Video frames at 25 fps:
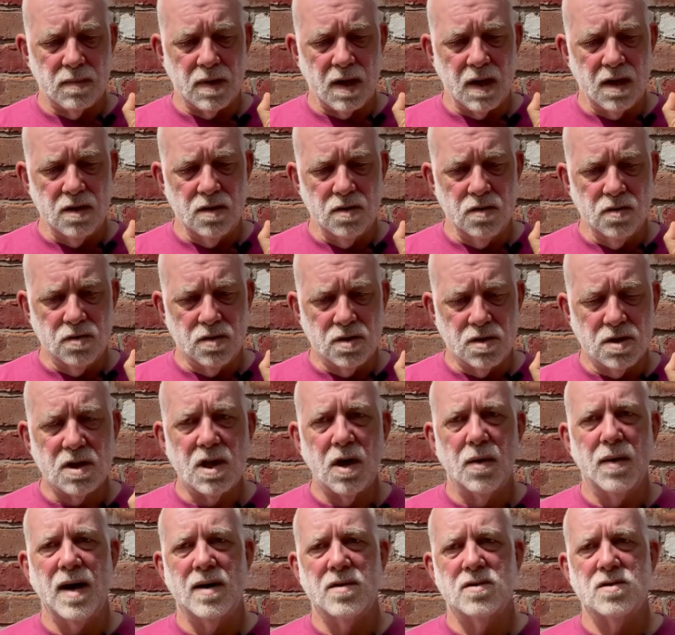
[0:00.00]
you just go
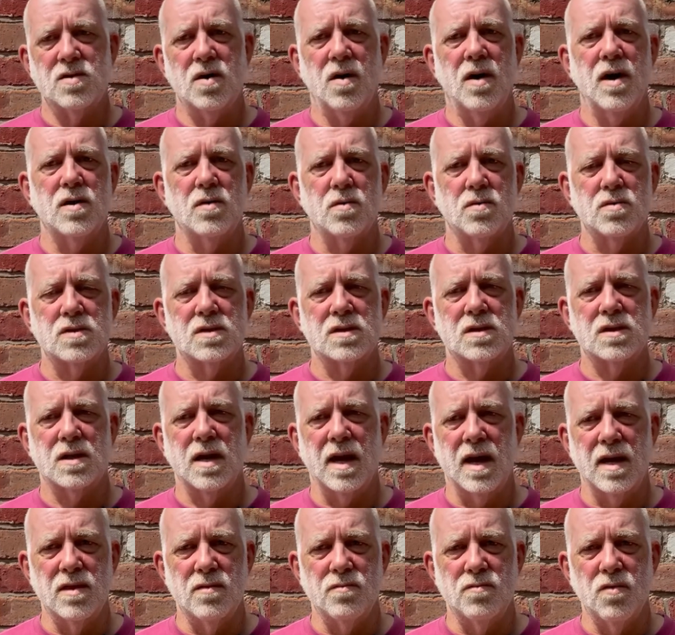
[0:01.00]
outside or get in
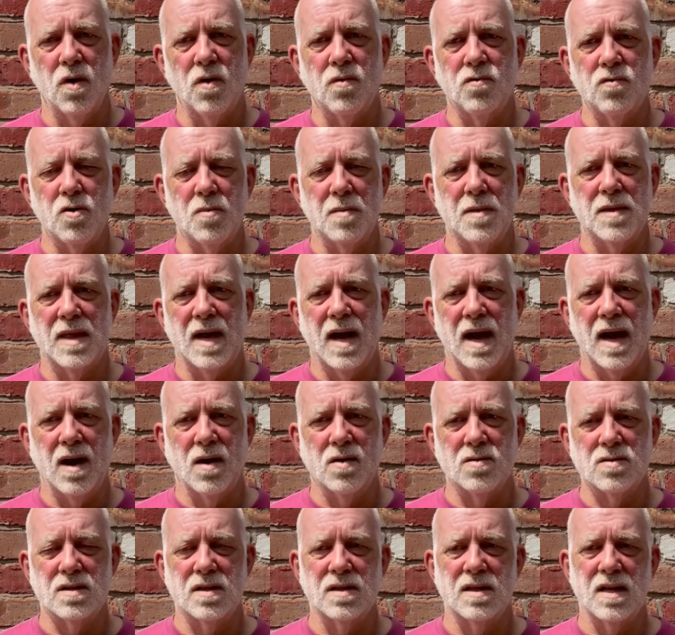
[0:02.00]
the wrong room in the house,
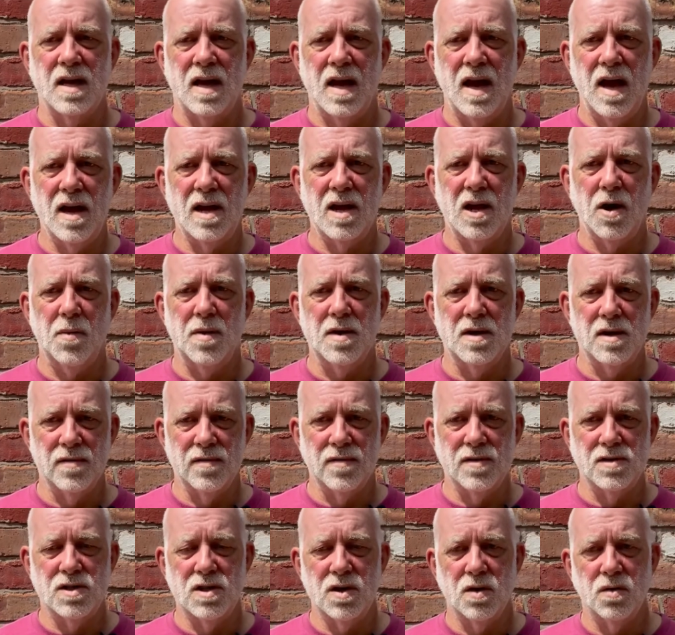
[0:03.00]
and the echoing of the
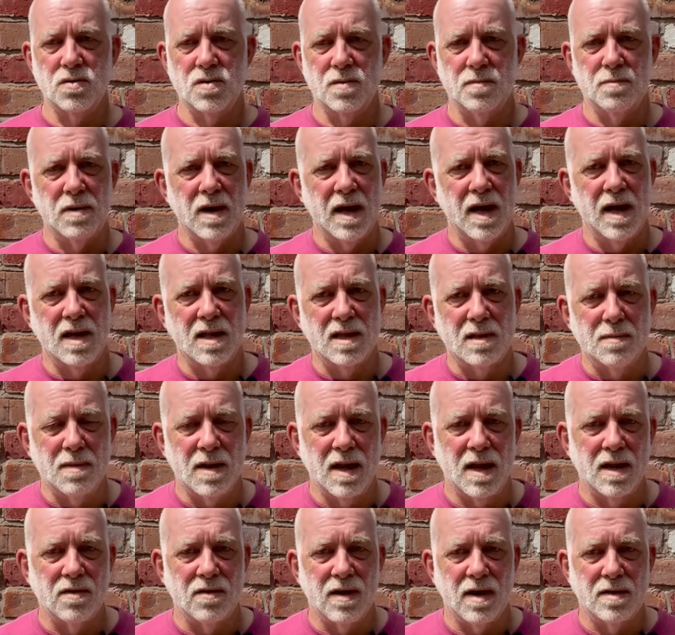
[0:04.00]
children playing in the
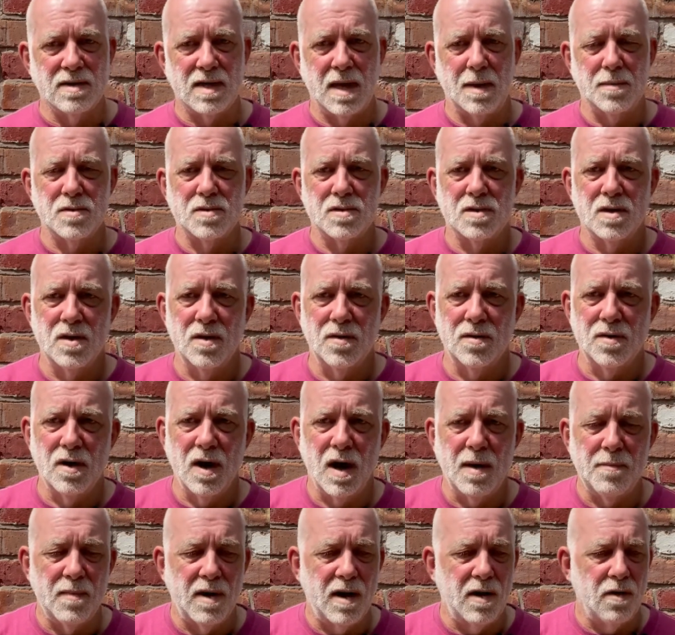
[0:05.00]
playground is an absolute
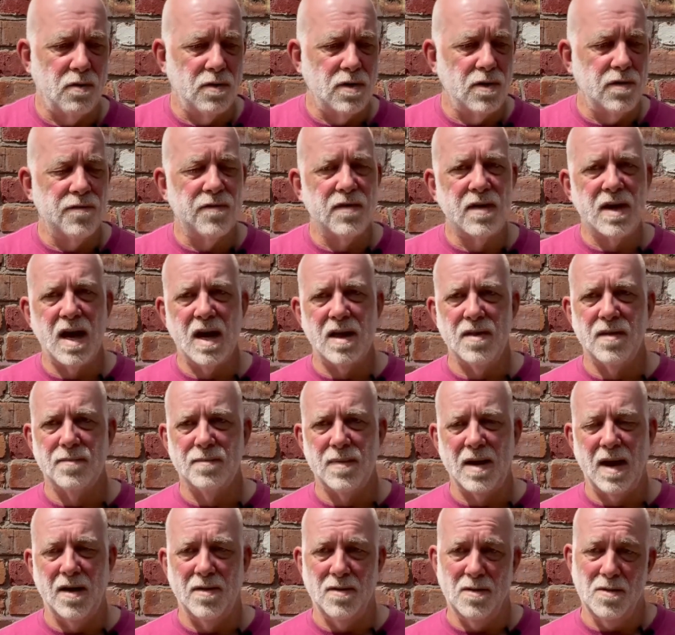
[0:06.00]
nightmare. Or you forget
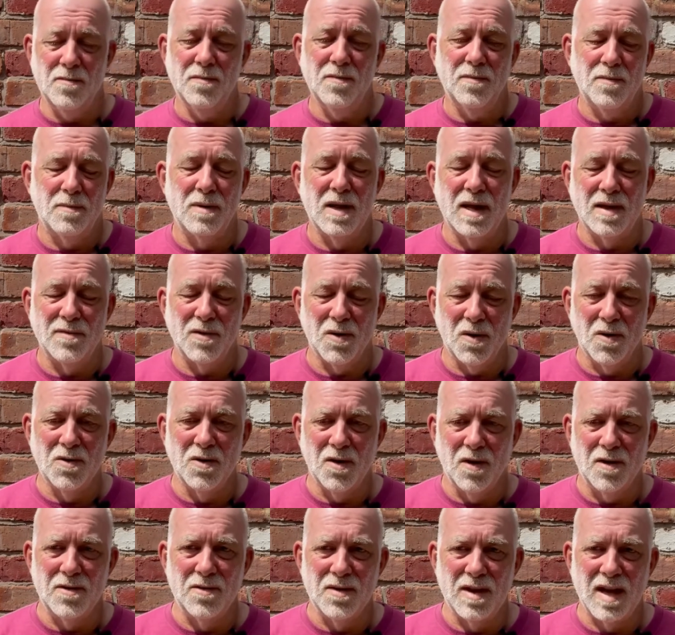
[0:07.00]
about them, believe it or not,
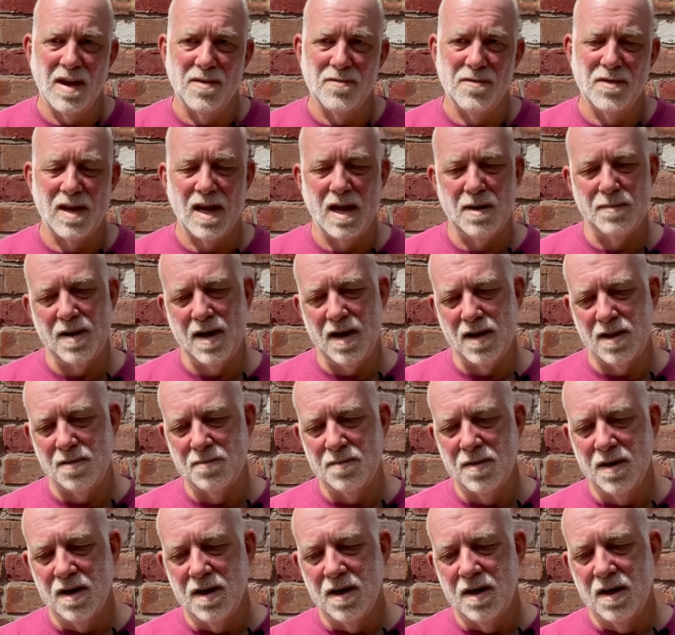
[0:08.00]
you can forget about them.
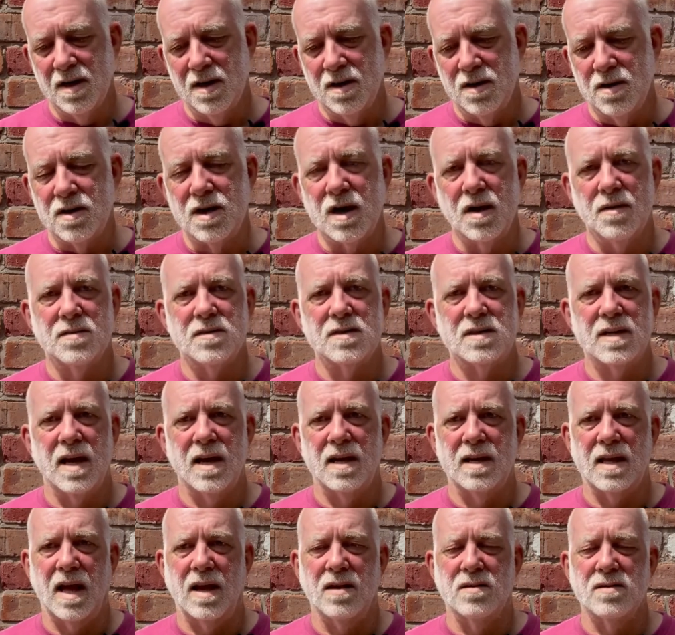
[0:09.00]
You go and
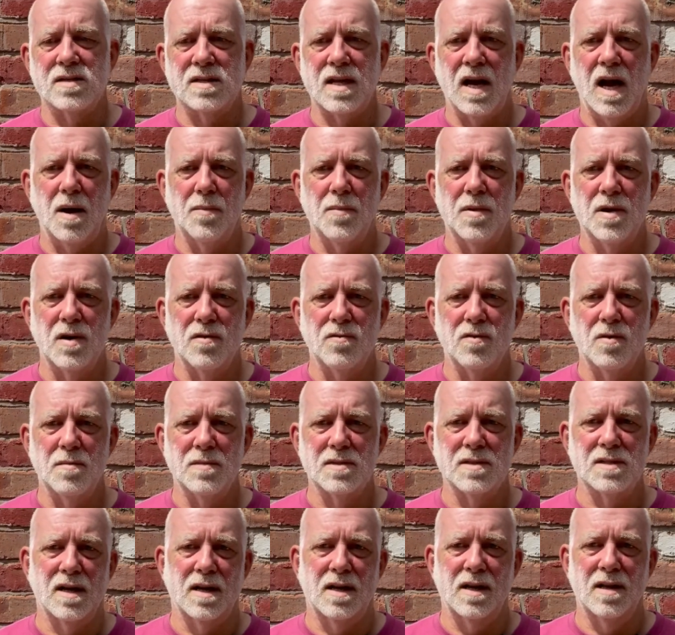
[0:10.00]
set up in a room, and
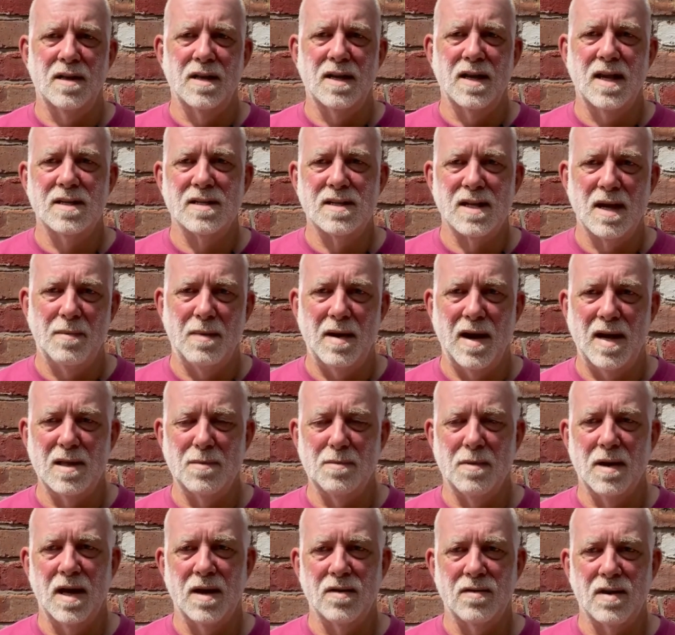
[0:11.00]
suddenly the kids come out in the
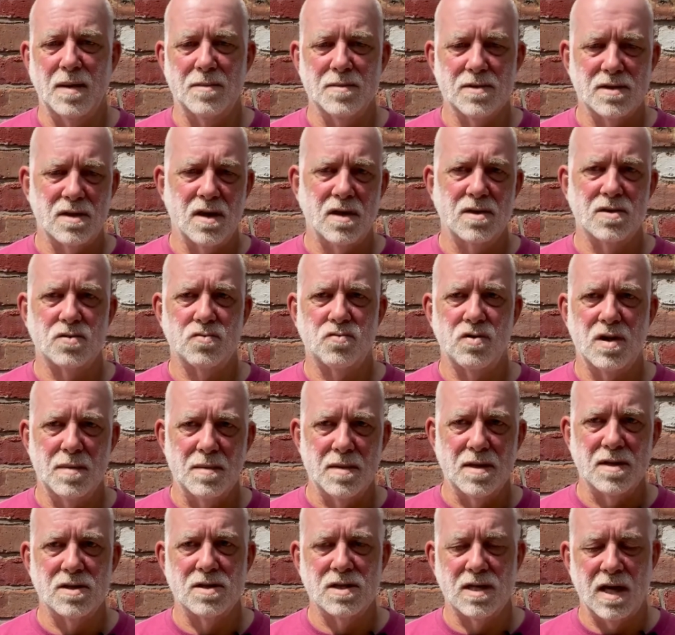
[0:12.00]
playground and start screaming
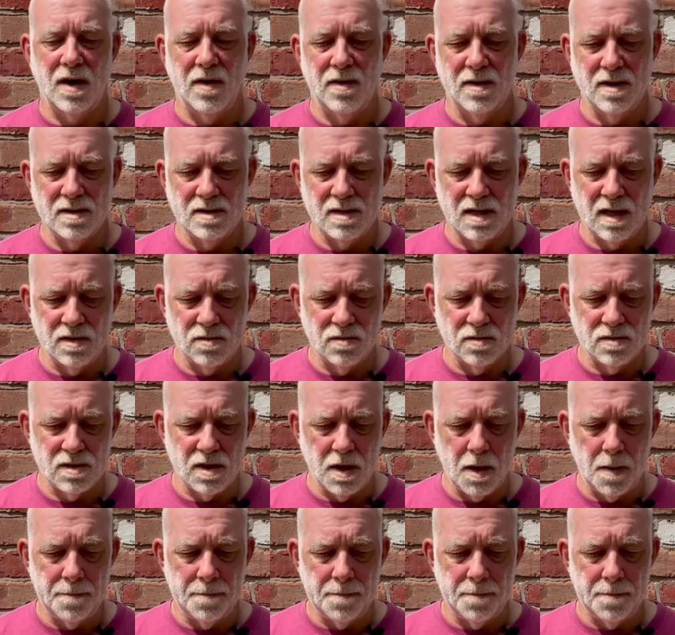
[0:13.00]
and shouting, etc. So